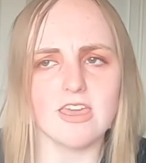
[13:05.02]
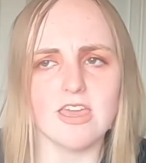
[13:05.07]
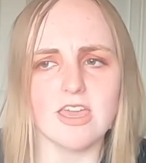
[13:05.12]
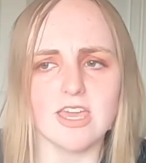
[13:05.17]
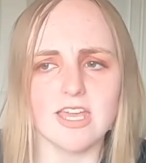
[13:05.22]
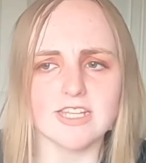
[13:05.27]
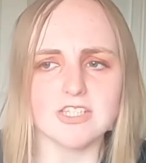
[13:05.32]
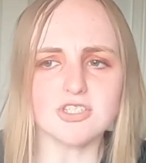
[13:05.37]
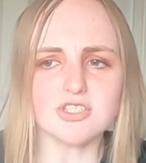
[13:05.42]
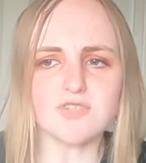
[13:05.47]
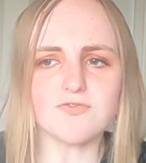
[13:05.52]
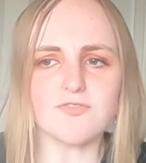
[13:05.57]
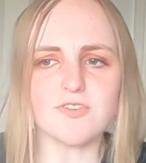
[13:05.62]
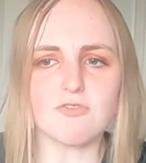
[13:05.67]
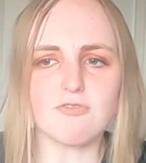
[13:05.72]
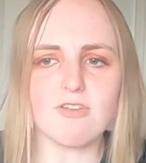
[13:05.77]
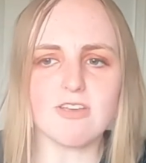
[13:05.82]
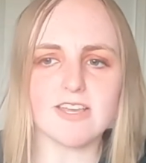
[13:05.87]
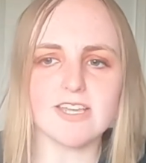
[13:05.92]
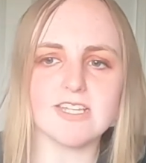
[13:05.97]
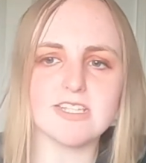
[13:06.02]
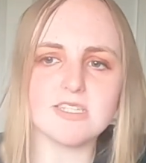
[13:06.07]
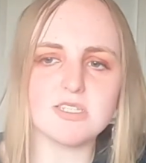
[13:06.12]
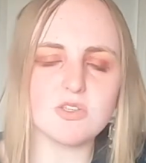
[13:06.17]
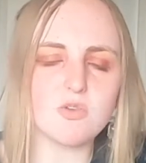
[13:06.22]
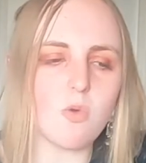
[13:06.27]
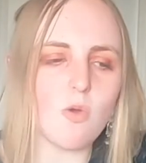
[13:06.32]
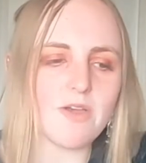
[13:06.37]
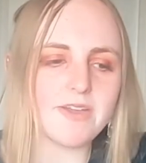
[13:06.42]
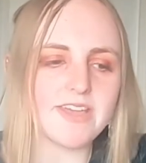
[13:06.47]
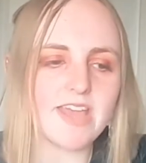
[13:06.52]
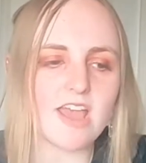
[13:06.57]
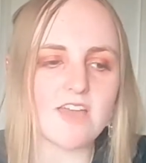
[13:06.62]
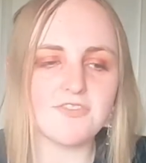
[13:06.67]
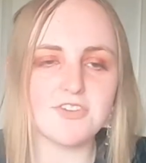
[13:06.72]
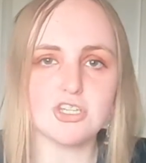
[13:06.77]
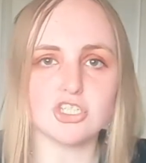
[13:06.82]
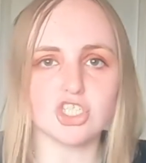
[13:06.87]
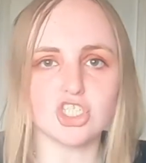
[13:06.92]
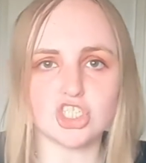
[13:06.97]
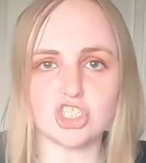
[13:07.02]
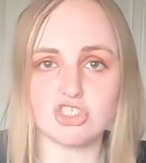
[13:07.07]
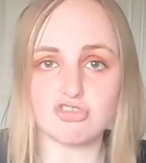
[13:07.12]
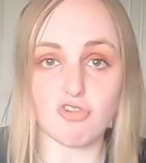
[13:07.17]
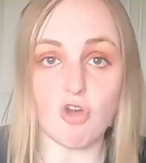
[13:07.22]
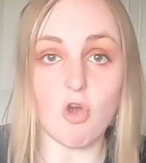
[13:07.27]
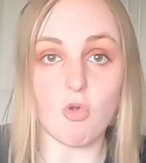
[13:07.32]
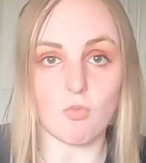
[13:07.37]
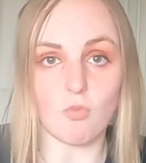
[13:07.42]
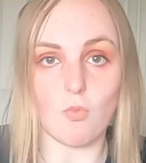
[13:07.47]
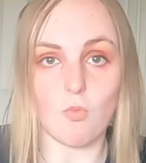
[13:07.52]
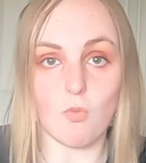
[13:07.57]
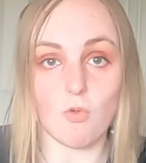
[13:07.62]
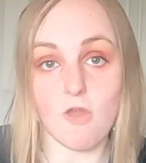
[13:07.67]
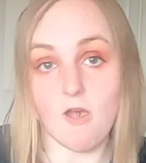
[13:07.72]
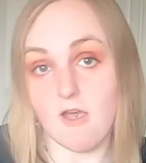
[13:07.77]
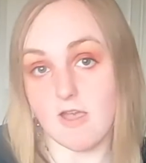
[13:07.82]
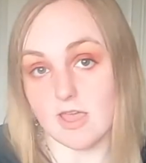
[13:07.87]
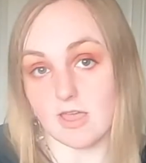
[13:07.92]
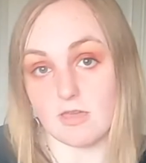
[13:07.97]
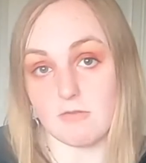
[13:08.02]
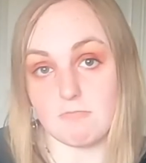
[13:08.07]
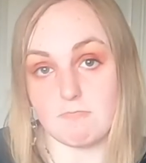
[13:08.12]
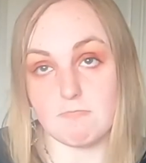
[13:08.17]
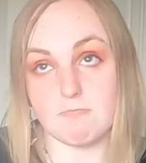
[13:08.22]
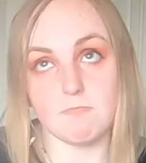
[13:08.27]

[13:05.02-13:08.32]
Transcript: It doesn't feel like it's quite having a stroll like